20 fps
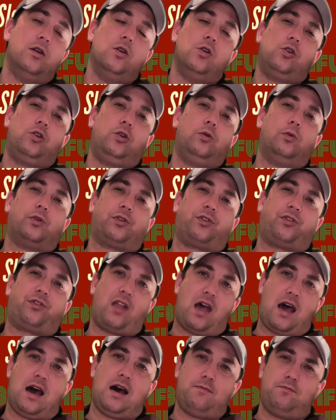you will
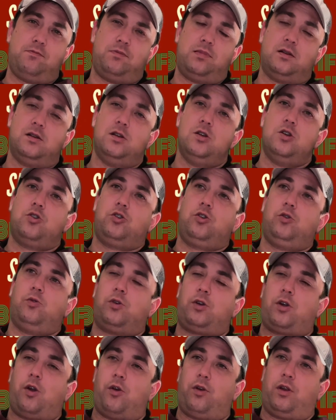stop. You will
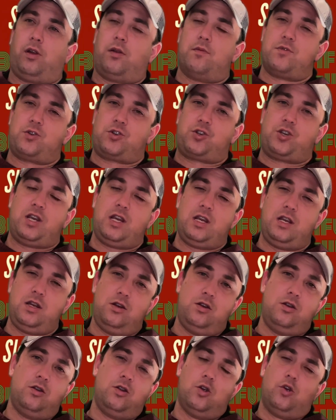go to the
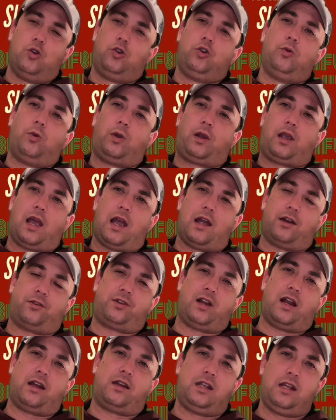machine. You will cash
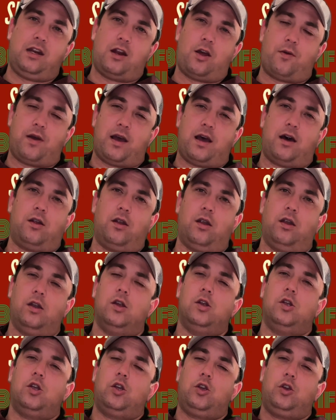that Tito out.
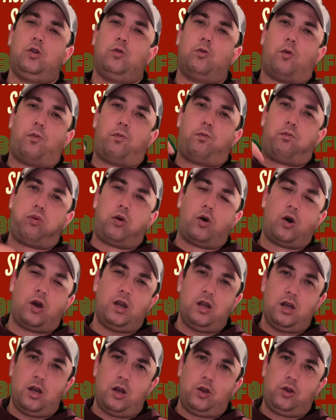You will put
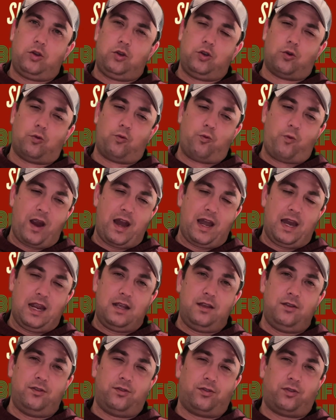your
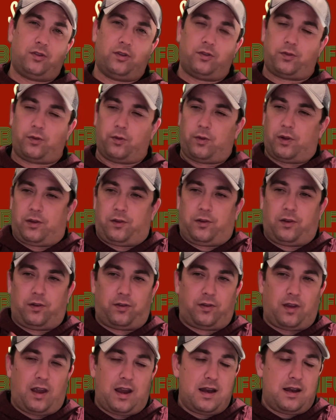winnings. So let's just
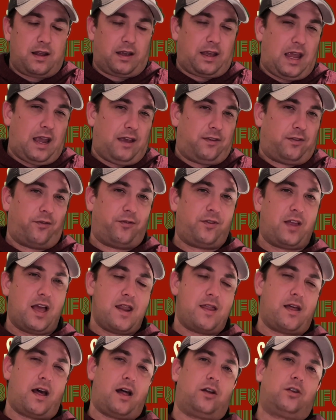say in the case of
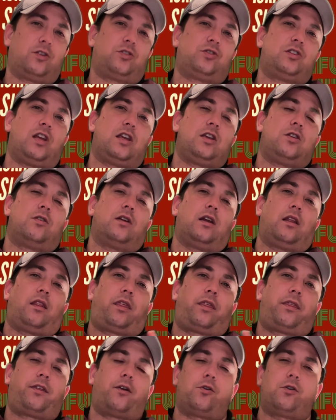$10, say you're at
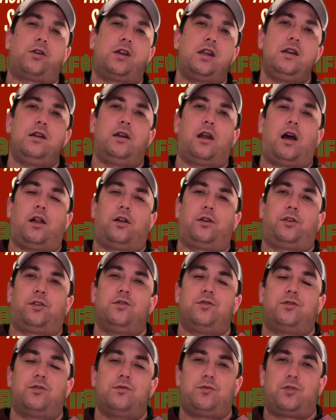$13 and
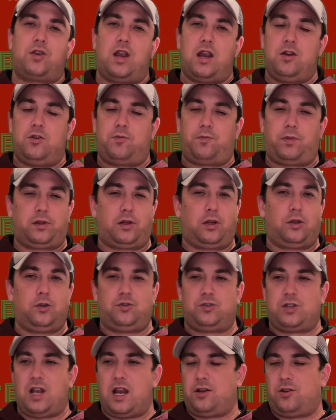some change. Put the loose
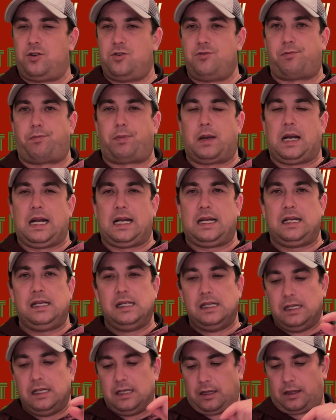change in your pocket.
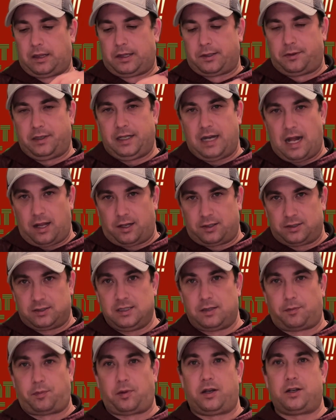$3 in
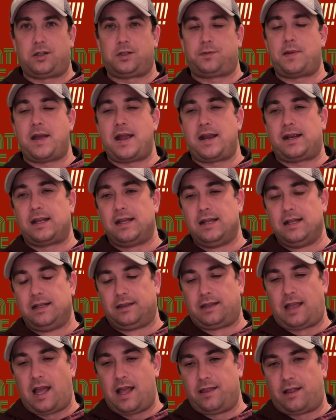the player's bank.
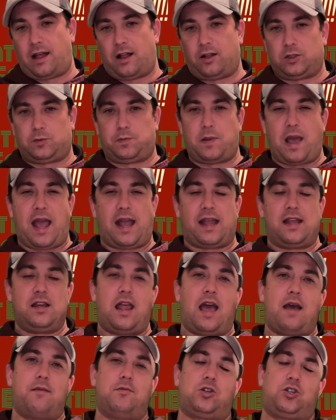$10 back in
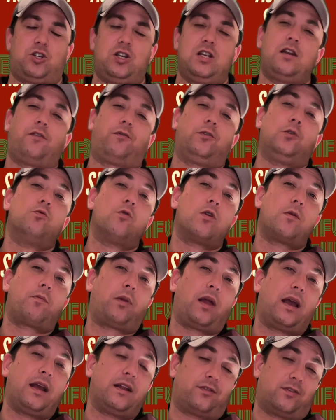that machine if you want to
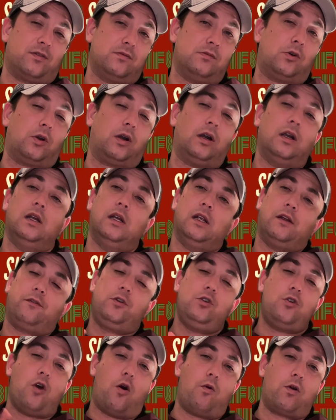play it some more. If you
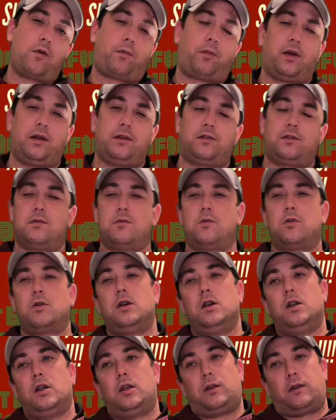don't want to play it some more,
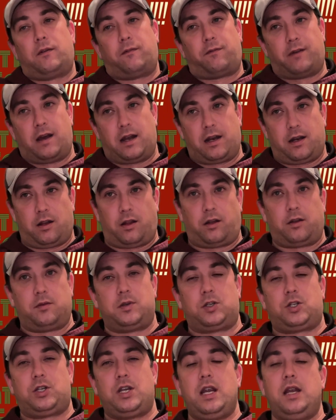just find another
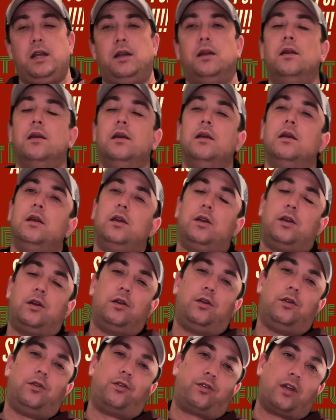machine. You can
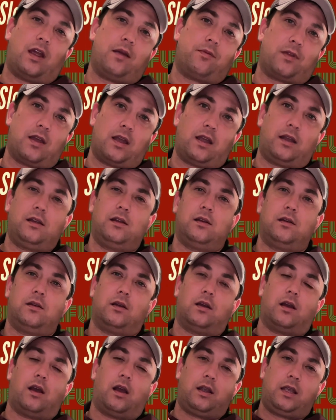do the same thing
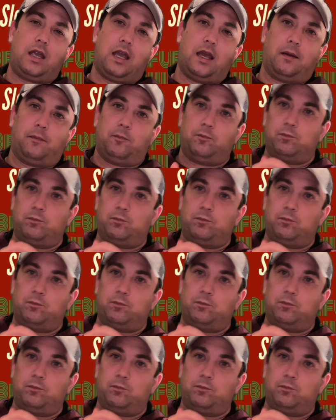again.